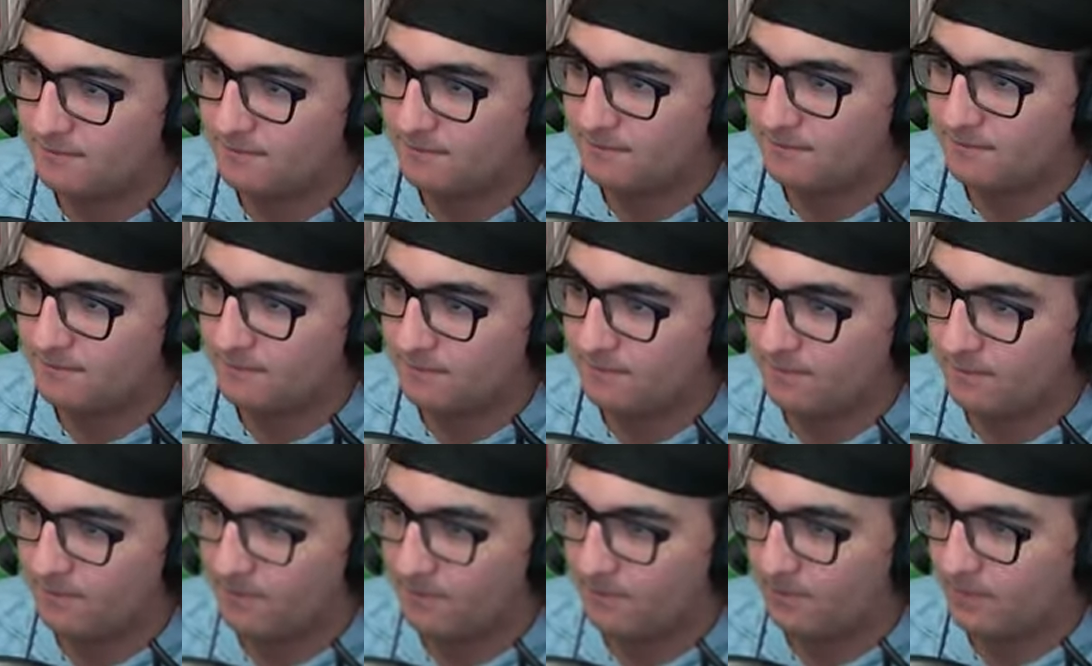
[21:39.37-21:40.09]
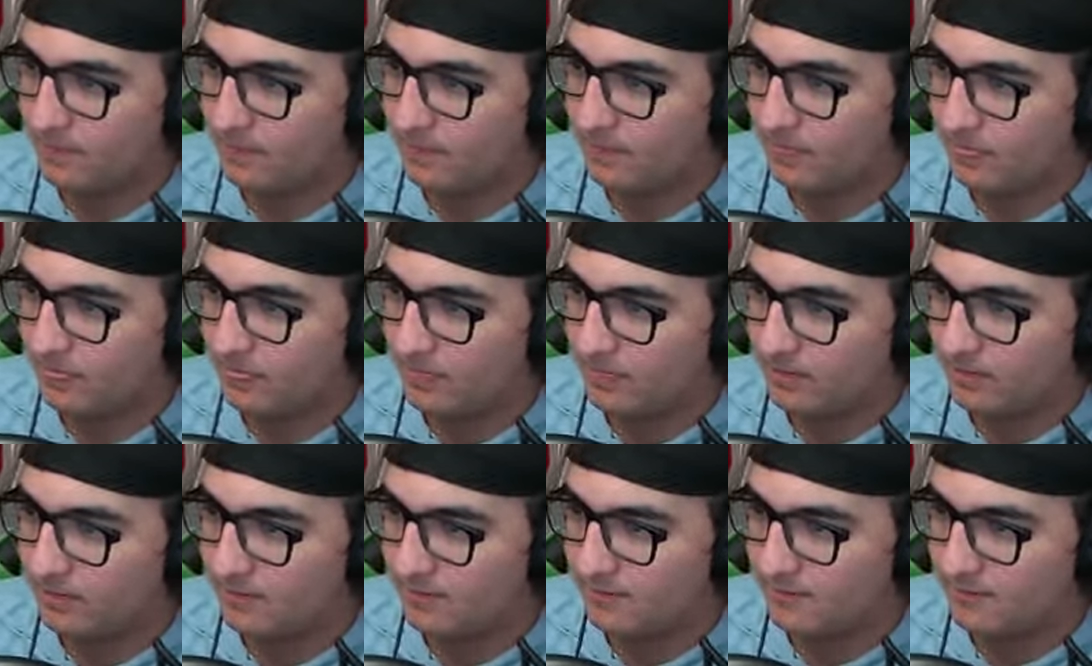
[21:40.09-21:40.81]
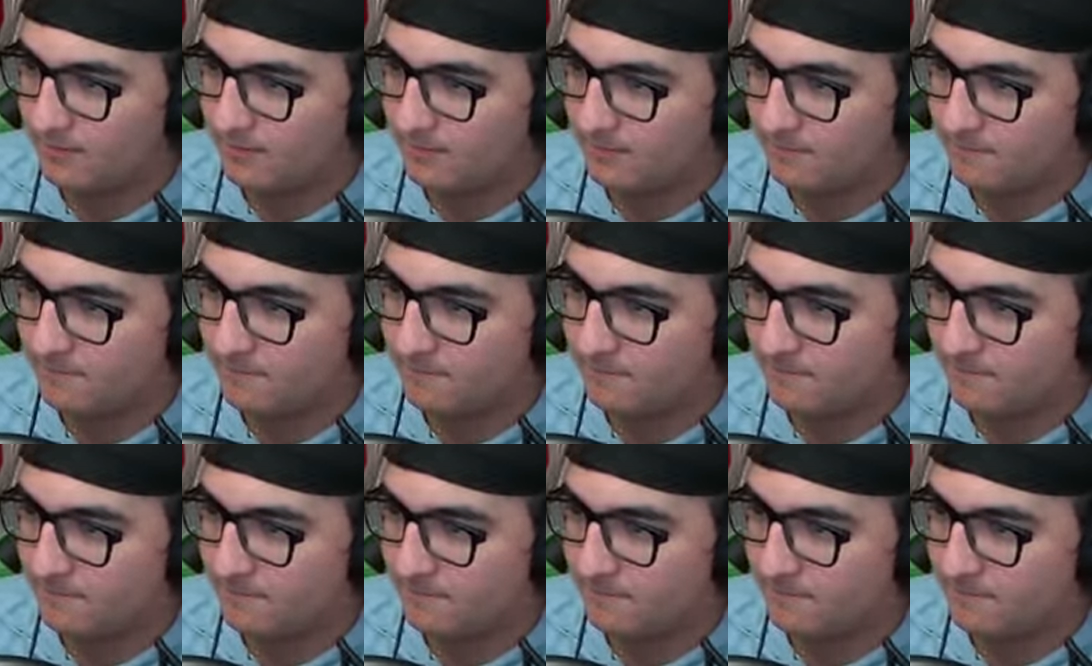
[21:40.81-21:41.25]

[no speech]